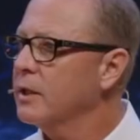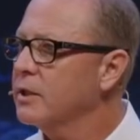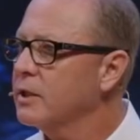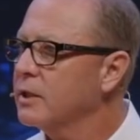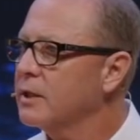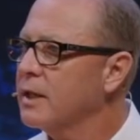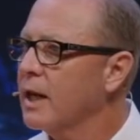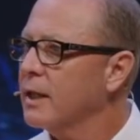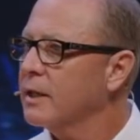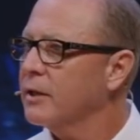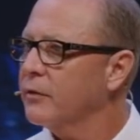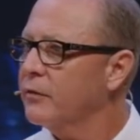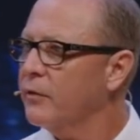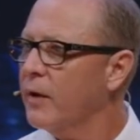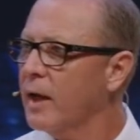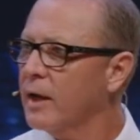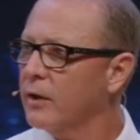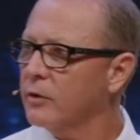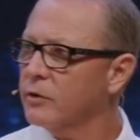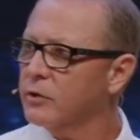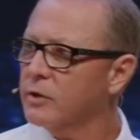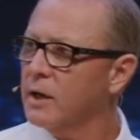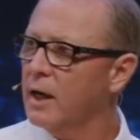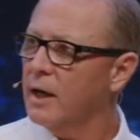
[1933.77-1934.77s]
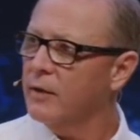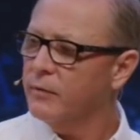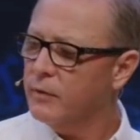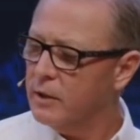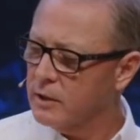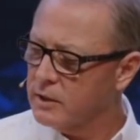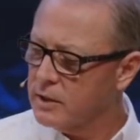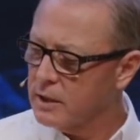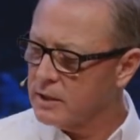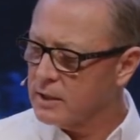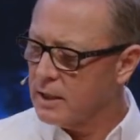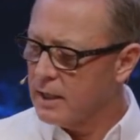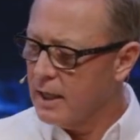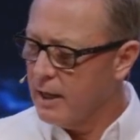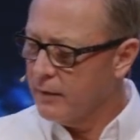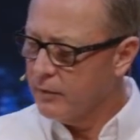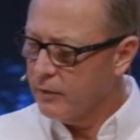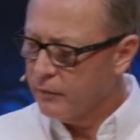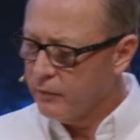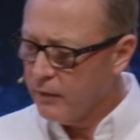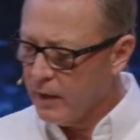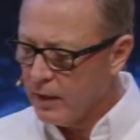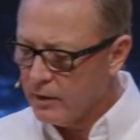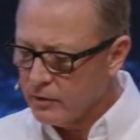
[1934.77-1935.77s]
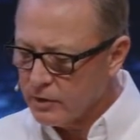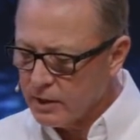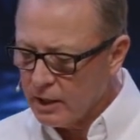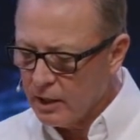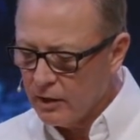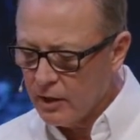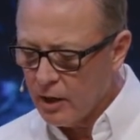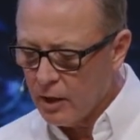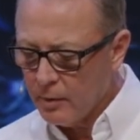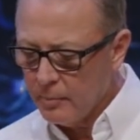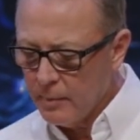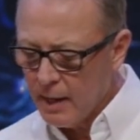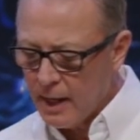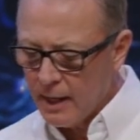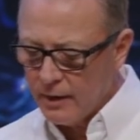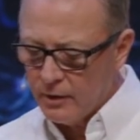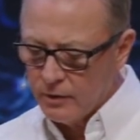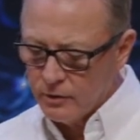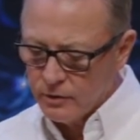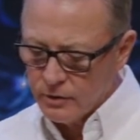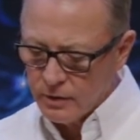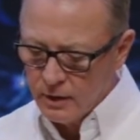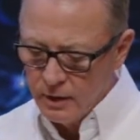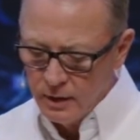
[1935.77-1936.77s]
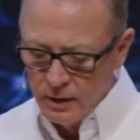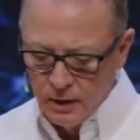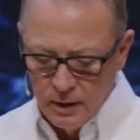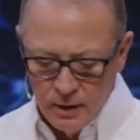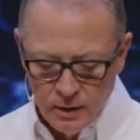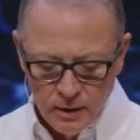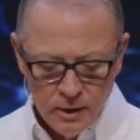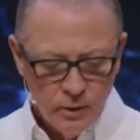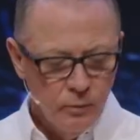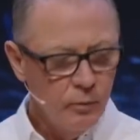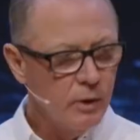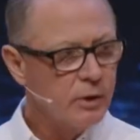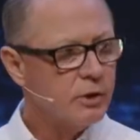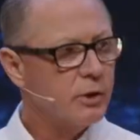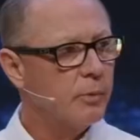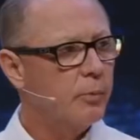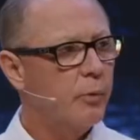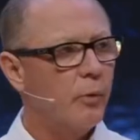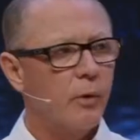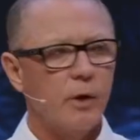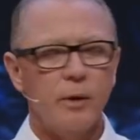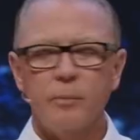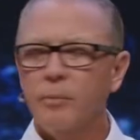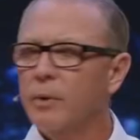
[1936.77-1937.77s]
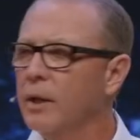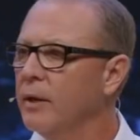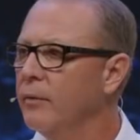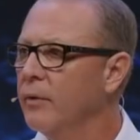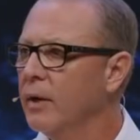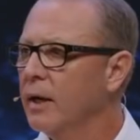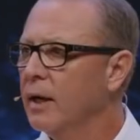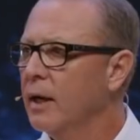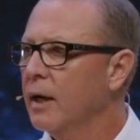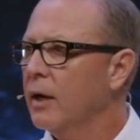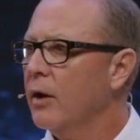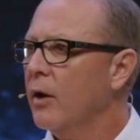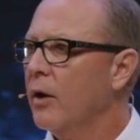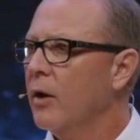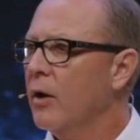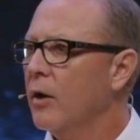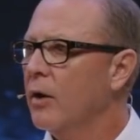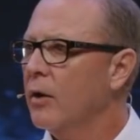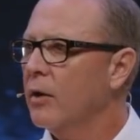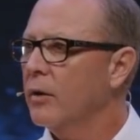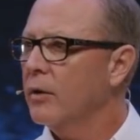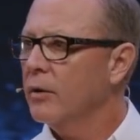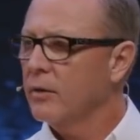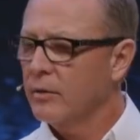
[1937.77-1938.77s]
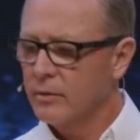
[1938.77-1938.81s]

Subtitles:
is not the final say, if this doesn't have the final say on all matters, then what's the point of believing it at all?